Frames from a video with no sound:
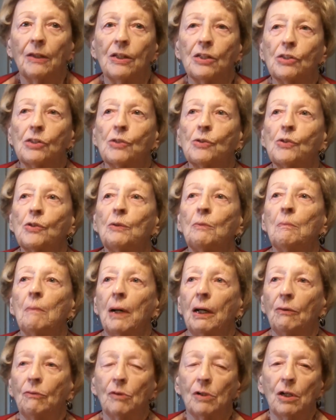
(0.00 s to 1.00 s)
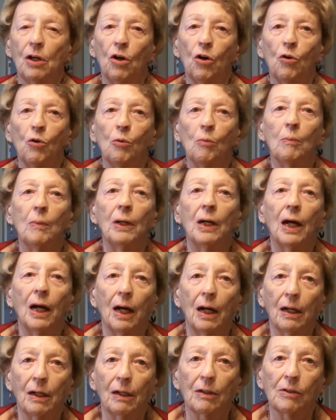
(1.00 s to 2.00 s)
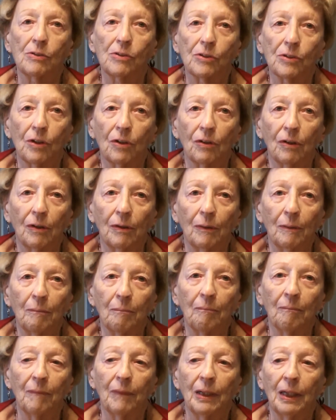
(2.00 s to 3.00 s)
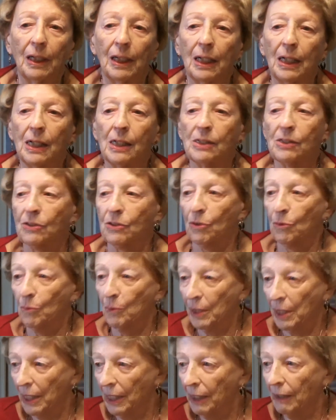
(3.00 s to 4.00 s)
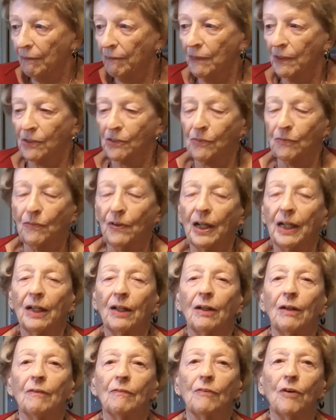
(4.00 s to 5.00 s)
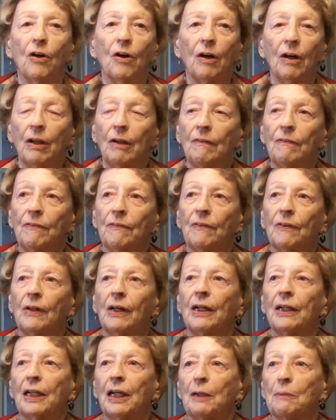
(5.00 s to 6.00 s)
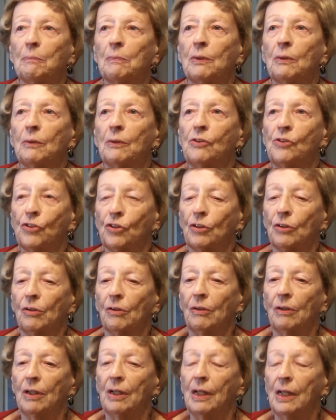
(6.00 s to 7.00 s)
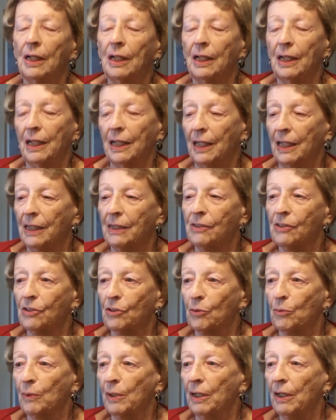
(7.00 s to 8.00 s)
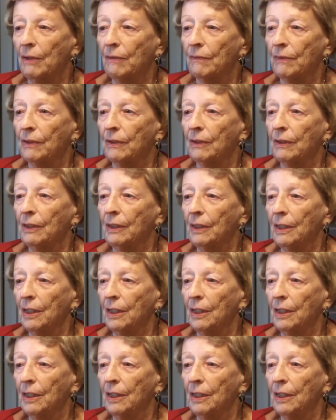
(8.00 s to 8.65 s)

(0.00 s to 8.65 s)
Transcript: This is in Mountain Home, Arkansas. So we have this file of I kept a journal, and so we have a